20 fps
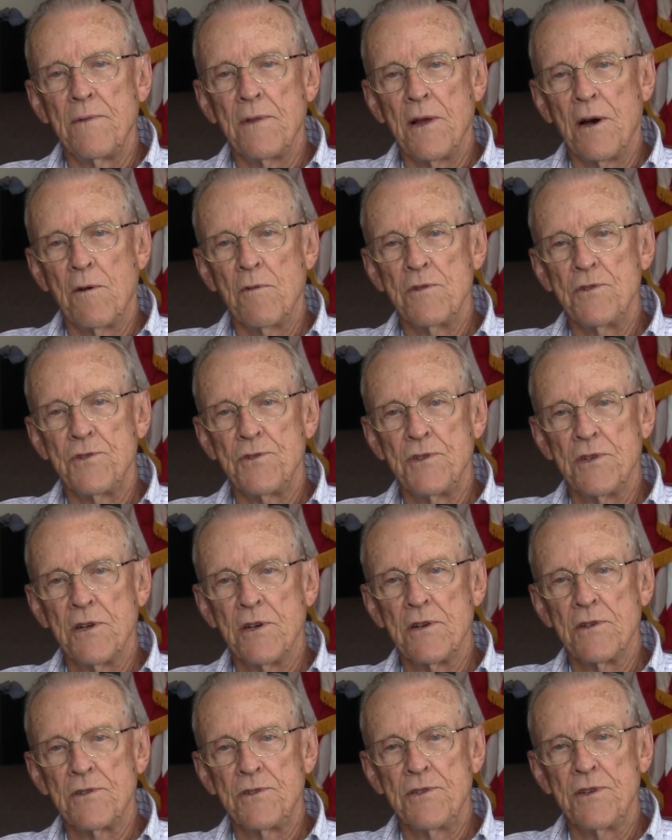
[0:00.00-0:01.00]
I was
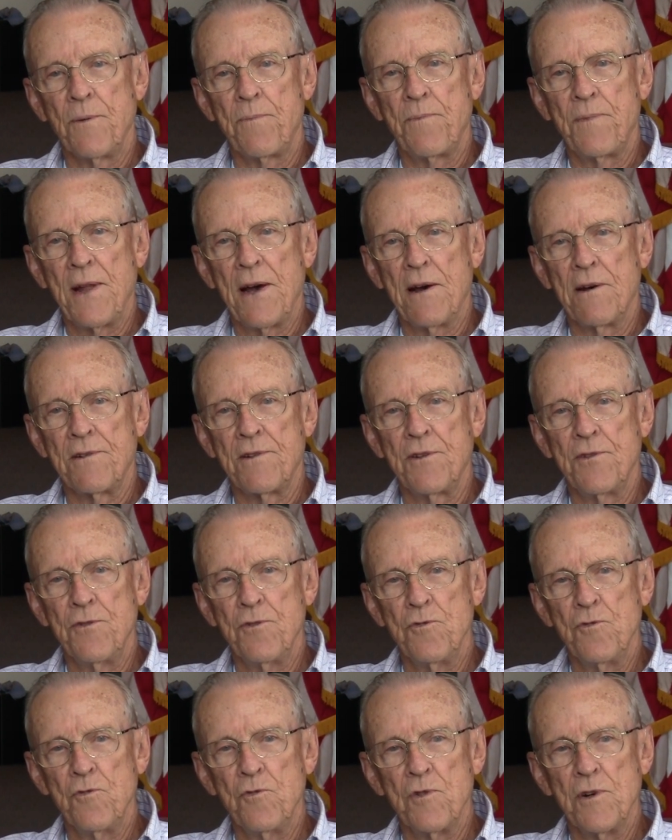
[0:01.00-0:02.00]
uh, shipped out
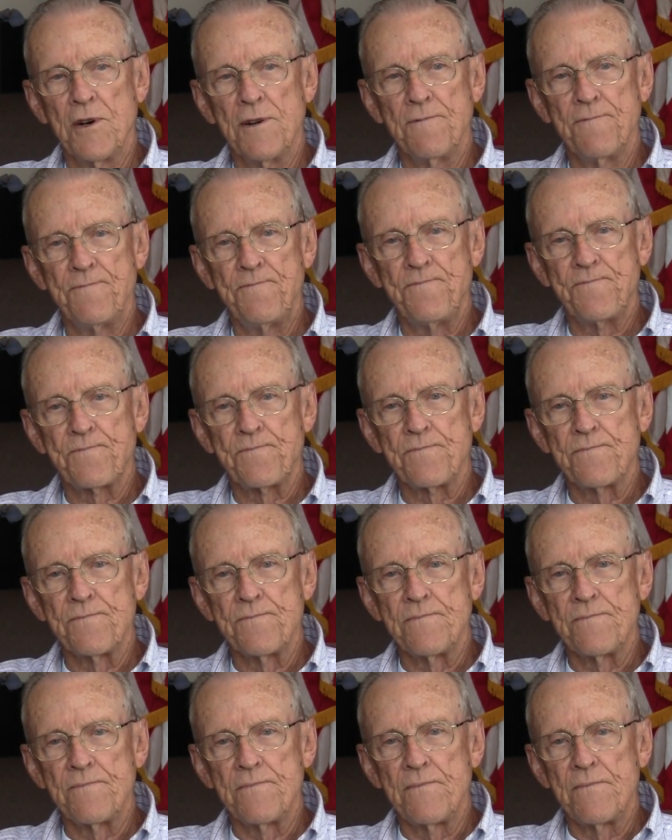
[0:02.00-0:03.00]
to uh,
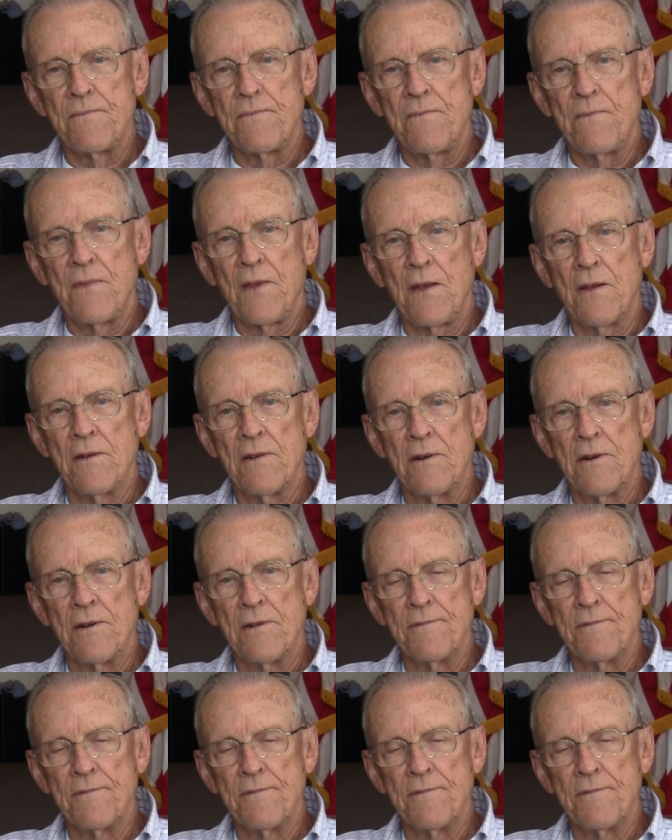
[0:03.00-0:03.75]
uh,